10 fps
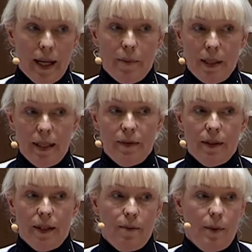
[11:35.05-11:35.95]
I believe
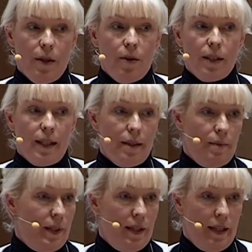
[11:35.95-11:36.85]
that we all
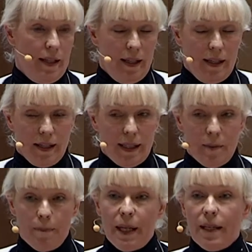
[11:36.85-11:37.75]

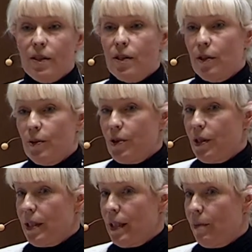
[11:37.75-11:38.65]
get better
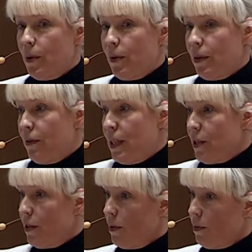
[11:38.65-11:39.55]
solutions and more
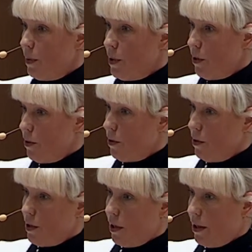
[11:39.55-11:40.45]
innovation if we talk to
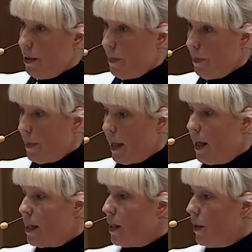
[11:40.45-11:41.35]
each other.
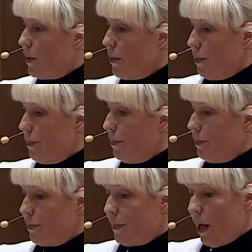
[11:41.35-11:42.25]
So
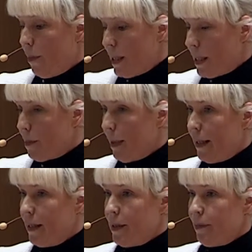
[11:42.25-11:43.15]
our business
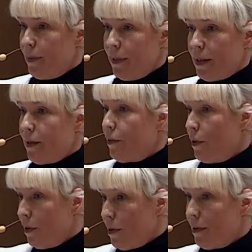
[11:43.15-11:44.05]
plan is of
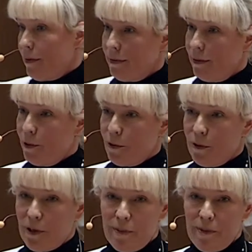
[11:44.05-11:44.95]
course, you
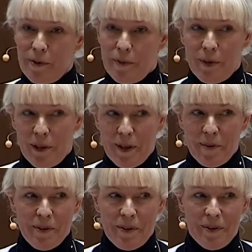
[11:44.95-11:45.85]
should come to
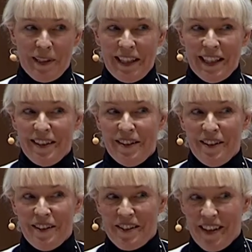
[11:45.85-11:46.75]
Bornholm so you can get the
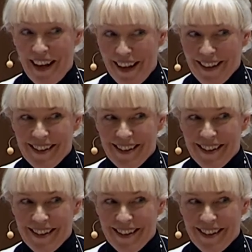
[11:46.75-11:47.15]
knowledge there.